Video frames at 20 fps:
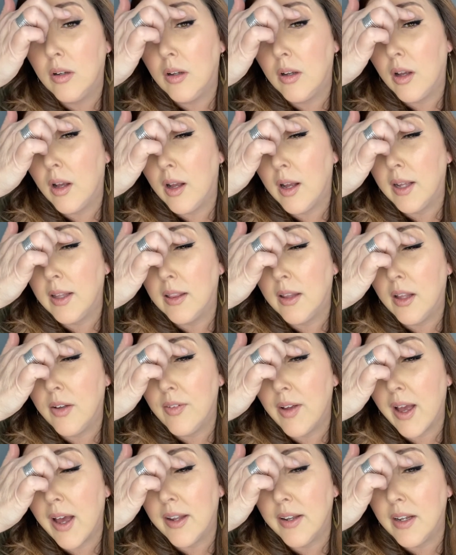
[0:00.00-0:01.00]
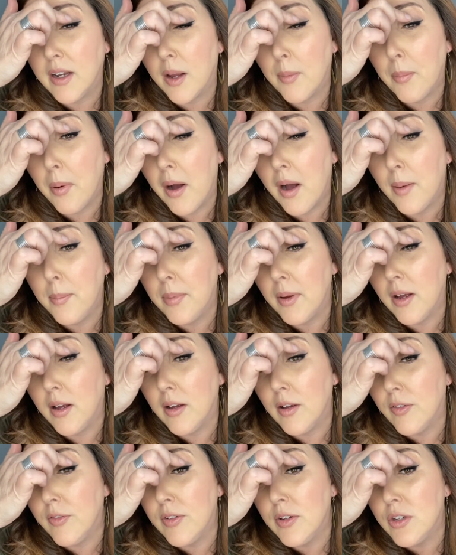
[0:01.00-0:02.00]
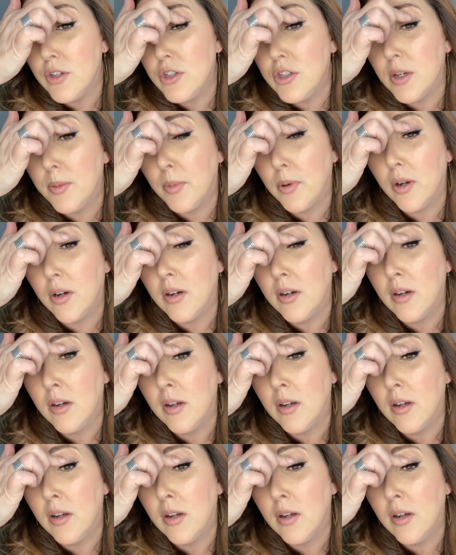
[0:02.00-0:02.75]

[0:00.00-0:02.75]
I love adding a pop of shimmer